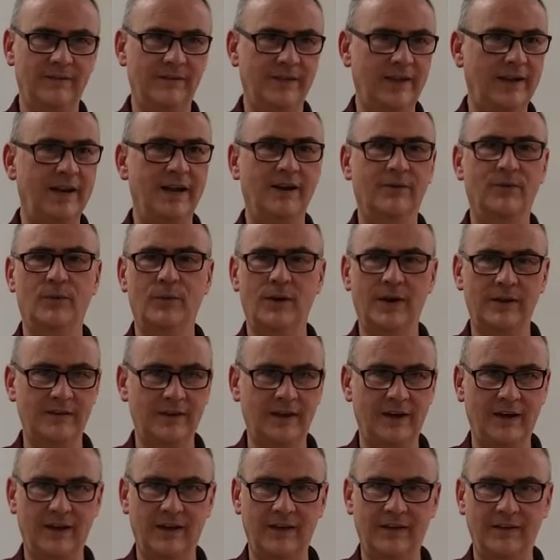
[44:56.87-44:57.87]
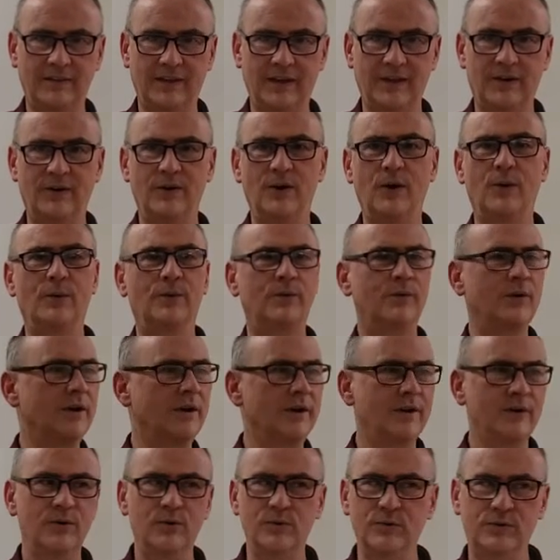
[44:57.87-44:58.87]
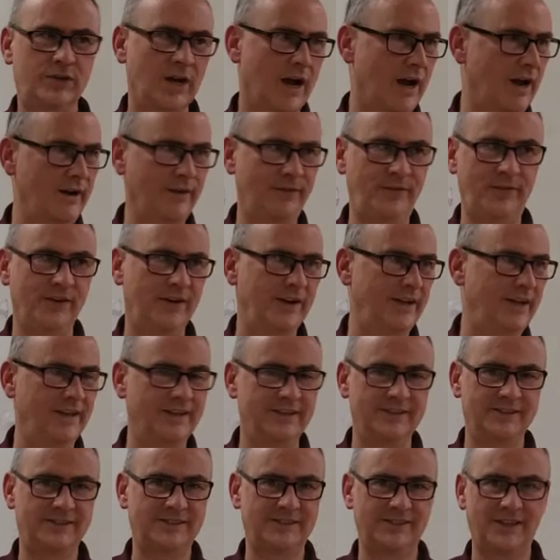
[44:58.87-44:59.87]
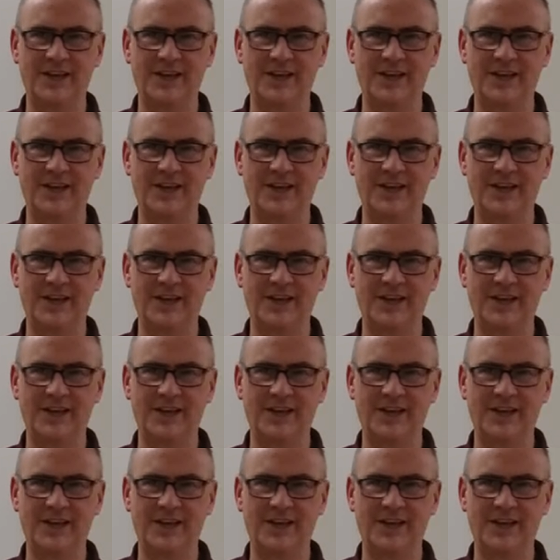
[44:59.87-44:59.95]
They never read that. They don't know who Jonathan is.